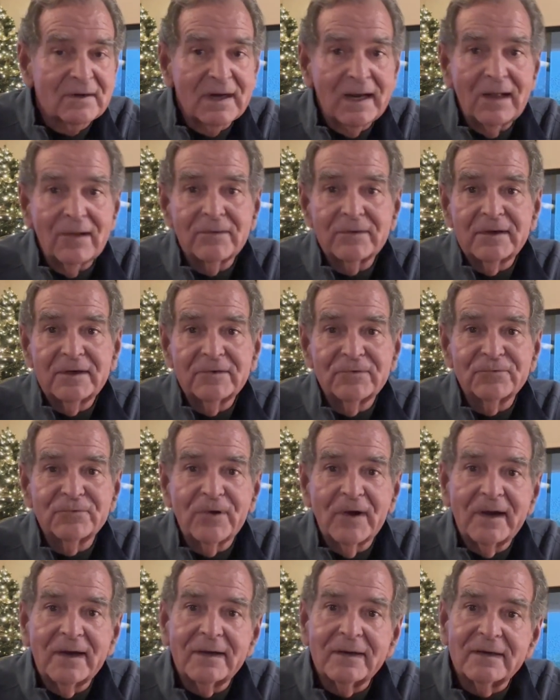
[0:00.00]
cloudy and
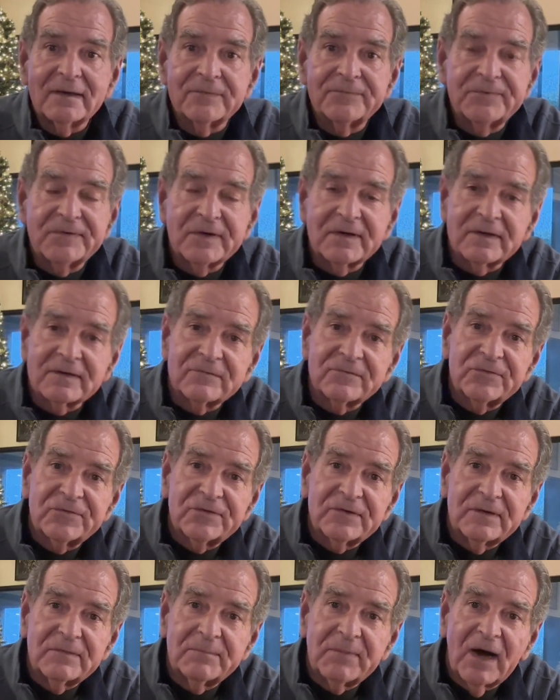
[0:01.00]
rainy if you can
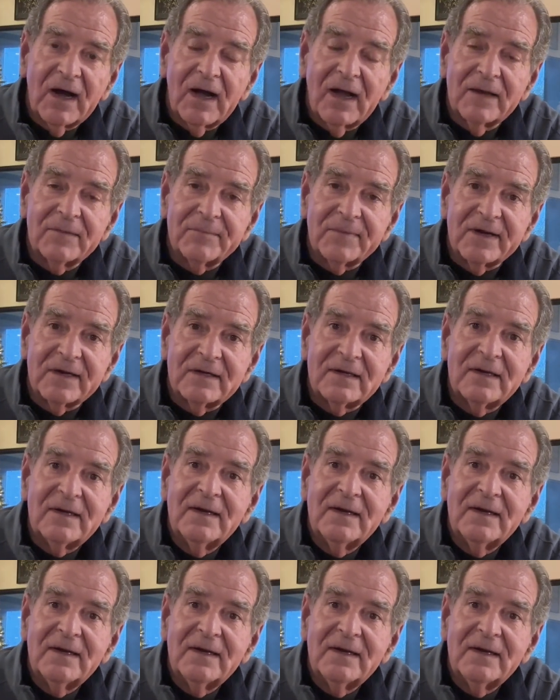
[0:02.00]
see behind me.